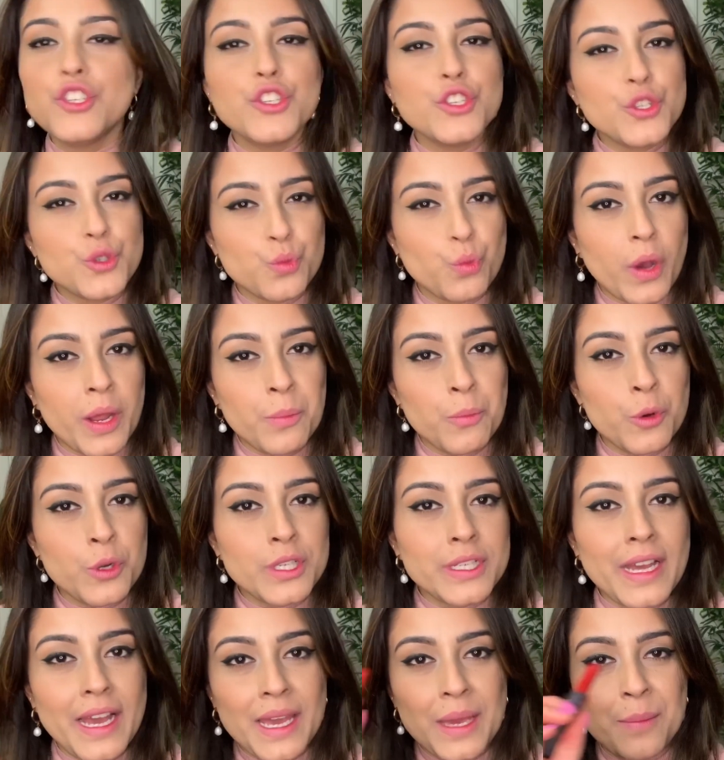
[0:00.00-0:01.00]
Just one more
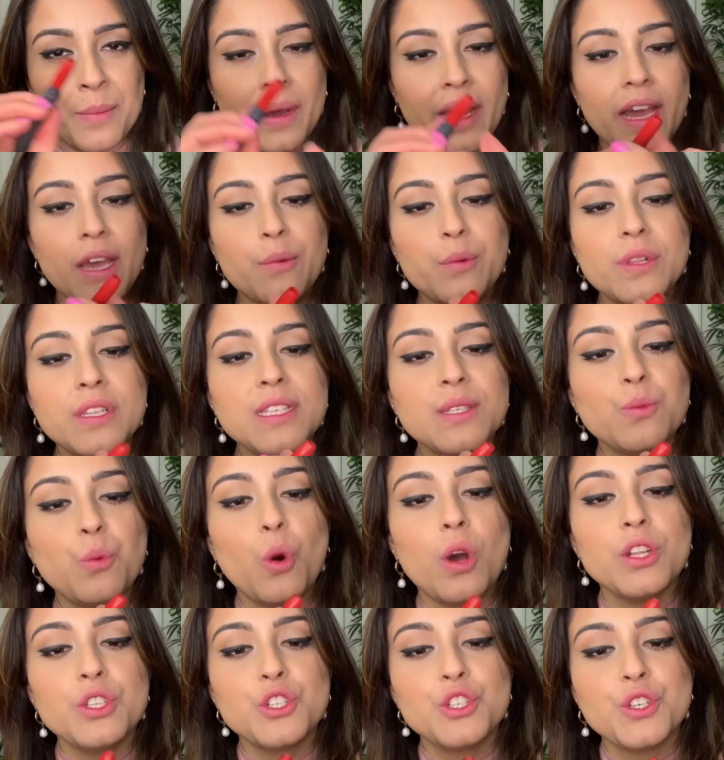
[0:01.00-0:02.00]
time, I will
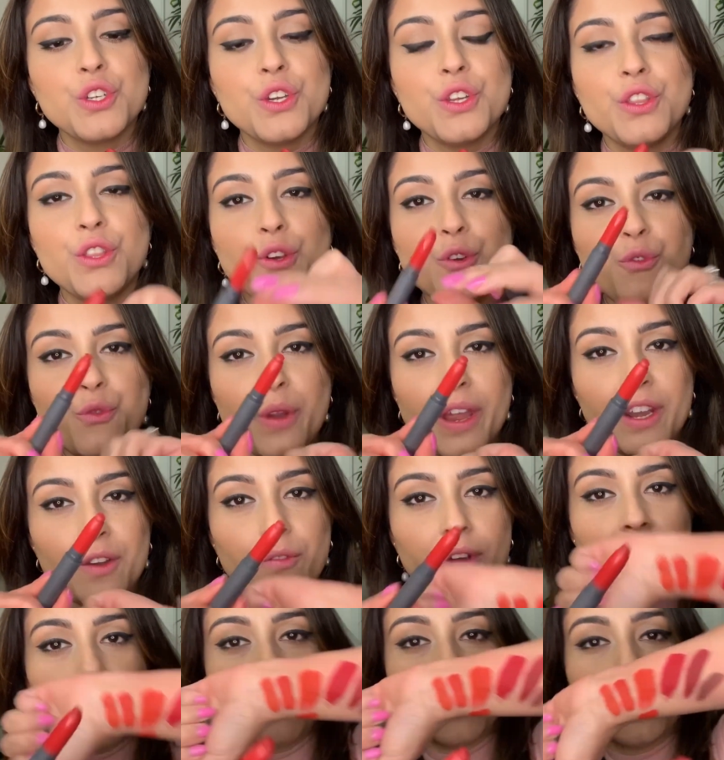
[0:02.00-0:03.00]
swatch the red
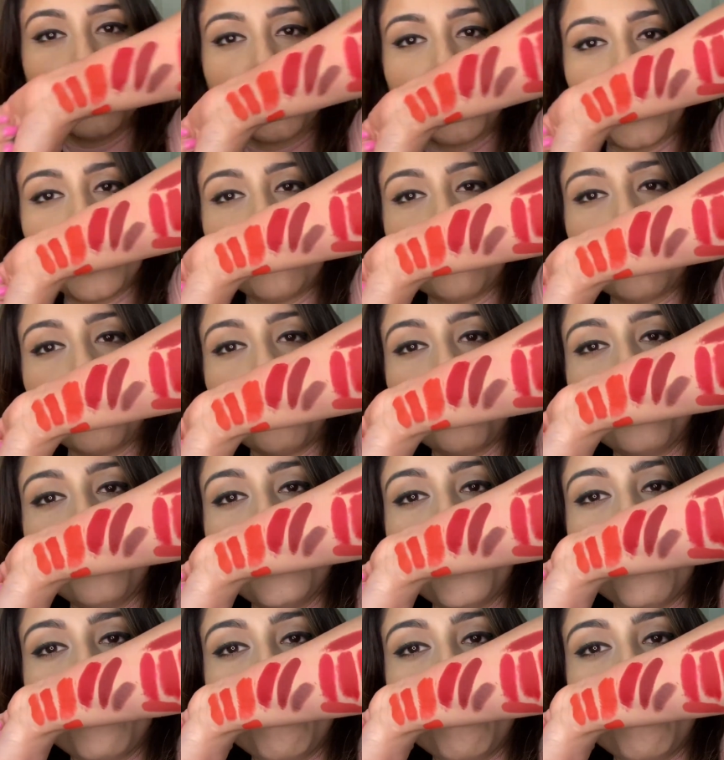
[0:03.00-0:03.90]
velvet shade from